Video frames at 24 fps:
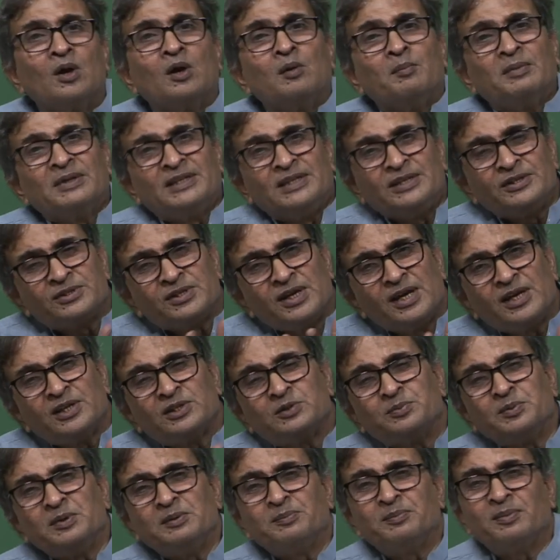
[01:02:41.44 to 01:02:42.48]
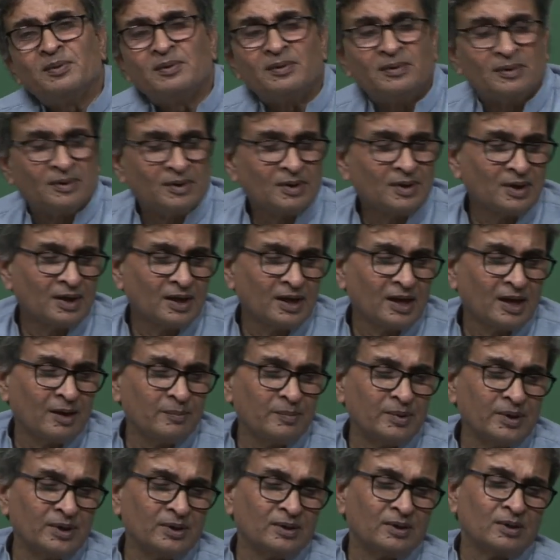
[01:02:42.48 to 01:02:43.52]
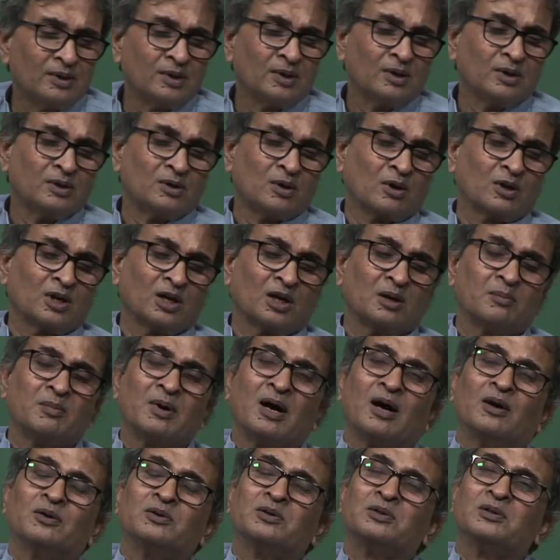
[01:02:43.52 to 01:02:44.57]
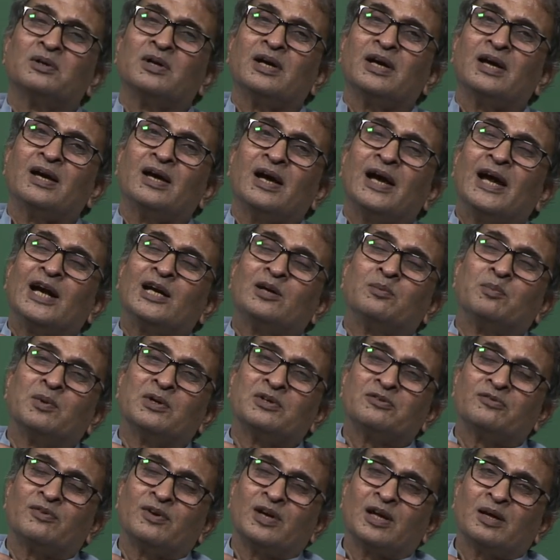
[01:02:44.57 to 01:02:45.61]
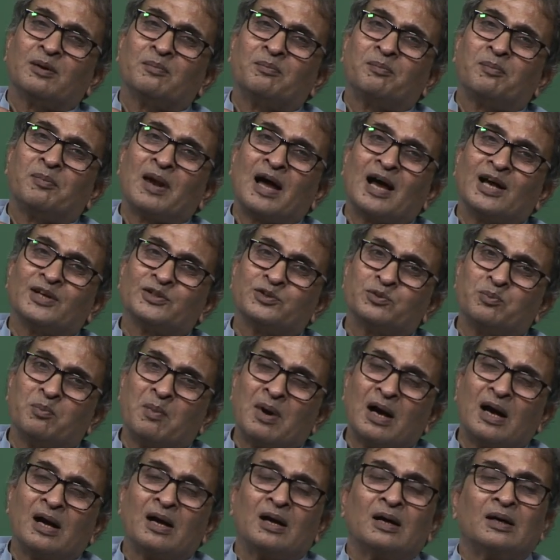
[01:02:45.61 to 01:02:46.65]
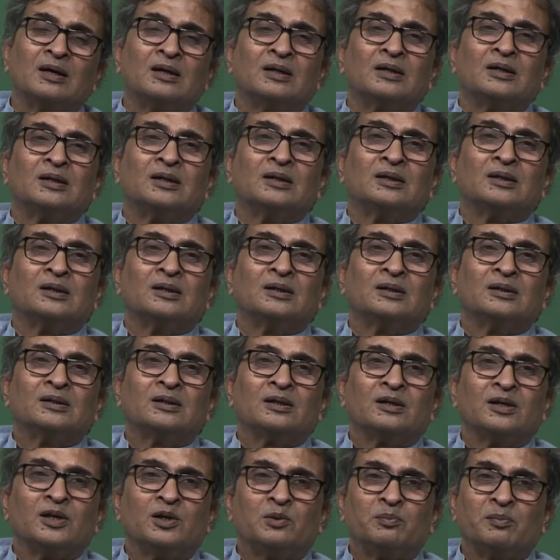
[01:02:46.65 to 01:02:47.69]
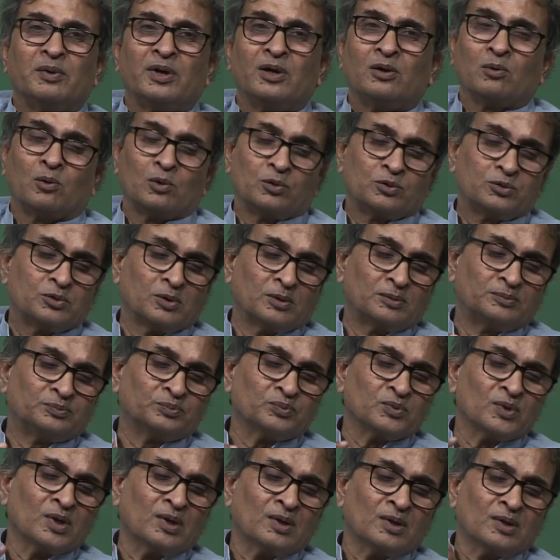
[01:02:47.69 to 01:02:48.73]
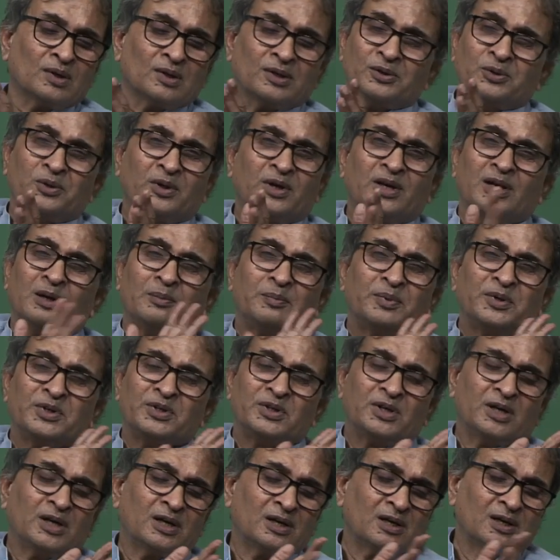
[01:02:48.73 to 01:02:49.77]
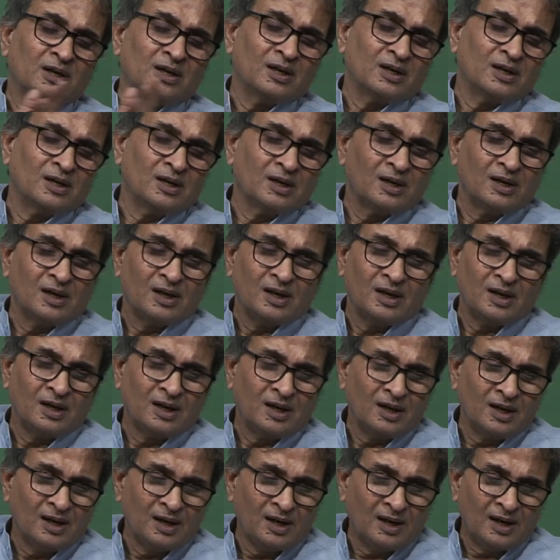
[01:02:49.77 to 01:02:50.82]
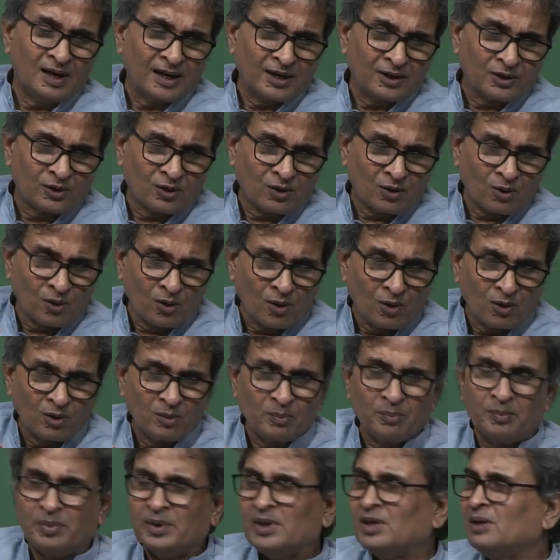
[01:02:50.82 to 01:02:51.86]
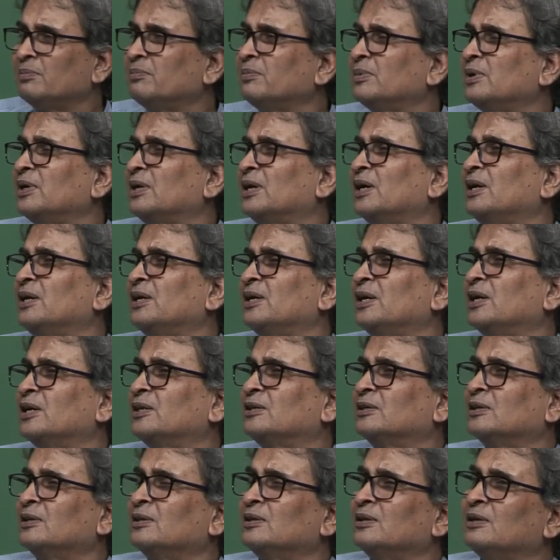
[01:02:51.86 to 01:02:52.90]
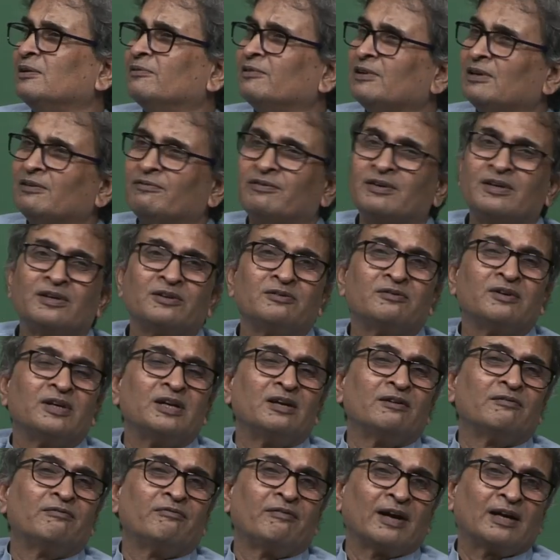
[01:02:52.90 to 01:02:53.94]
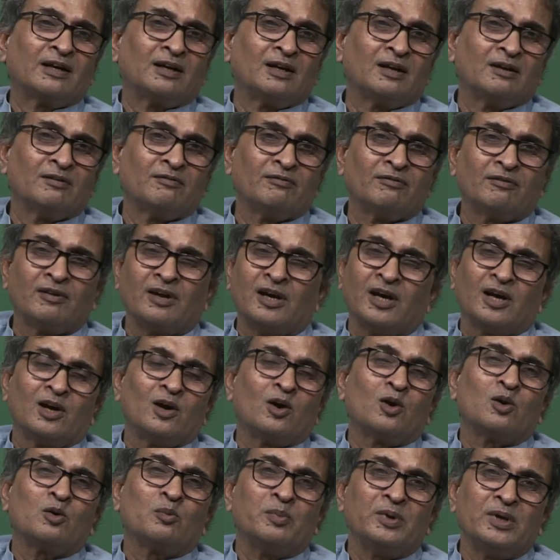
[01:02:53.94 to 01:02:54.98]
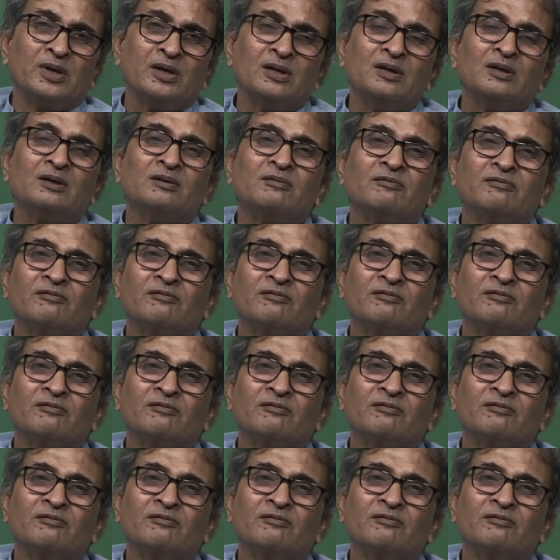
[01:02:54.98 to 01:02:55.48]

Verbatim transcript: But these days people have been talking about atmospheric plasma treatment also. You can appreciate electron beam irradiation even if it is very effective cannot be